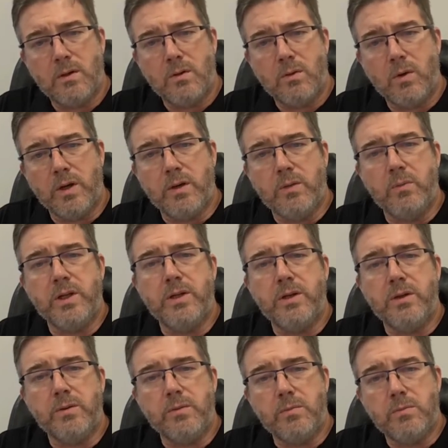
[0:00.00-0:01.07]
What did we
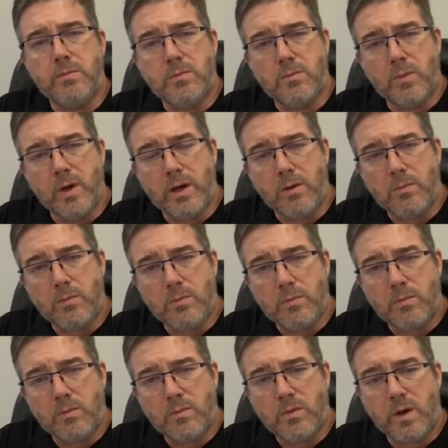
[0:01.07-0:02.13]
do? Well,
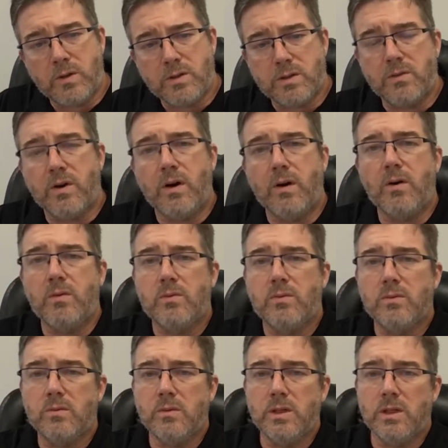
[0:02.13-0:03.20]
first of all,
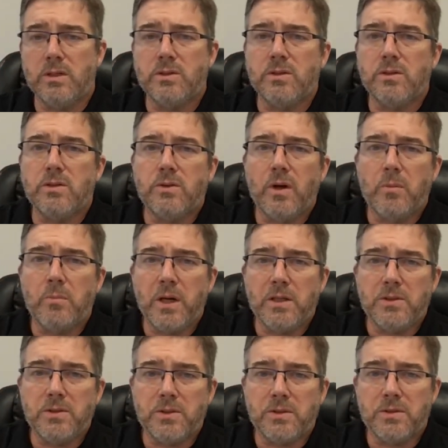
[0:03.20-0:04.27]
we listened to our
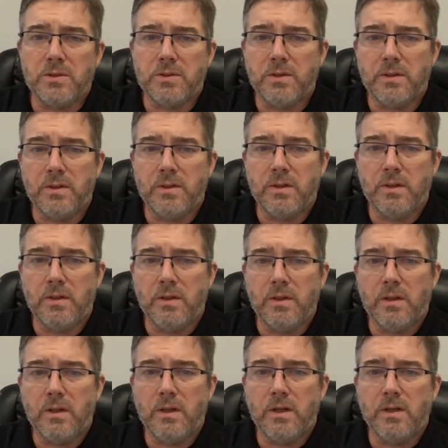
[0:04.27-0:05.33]
patients.
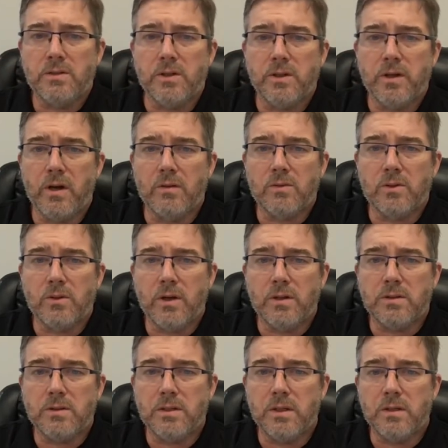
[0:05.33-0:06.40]
There's a novel
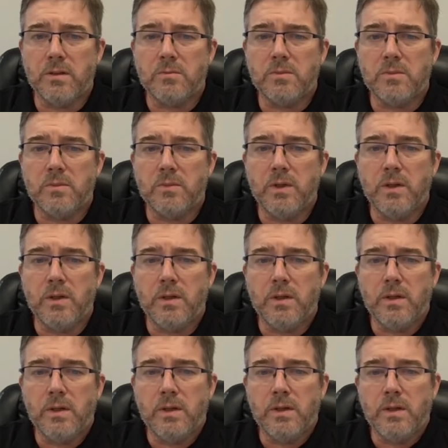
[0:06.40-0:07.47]
concept.
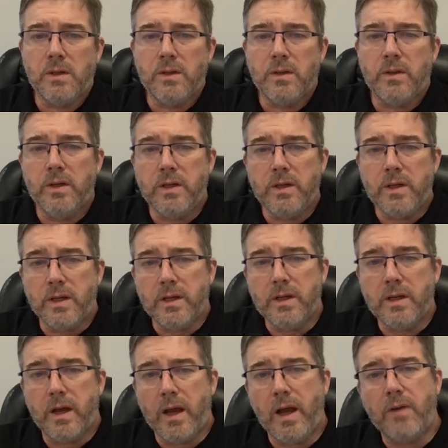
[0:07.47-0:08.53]
Then,
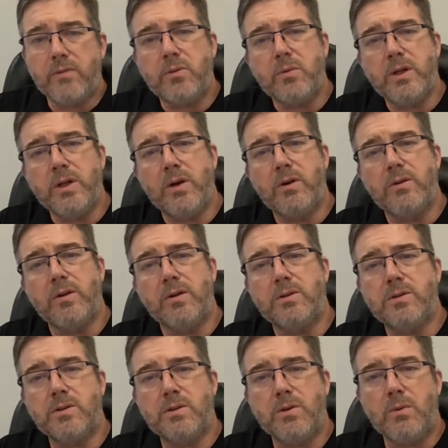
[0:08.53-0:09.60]
after we heard their
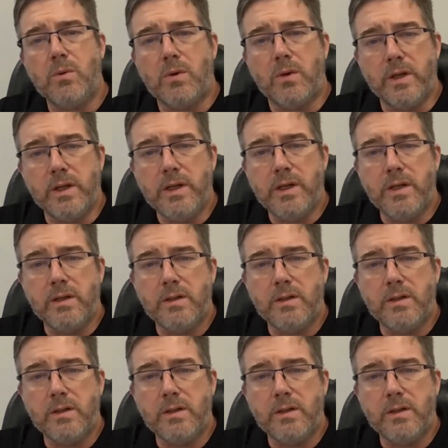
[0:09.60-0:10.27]
story,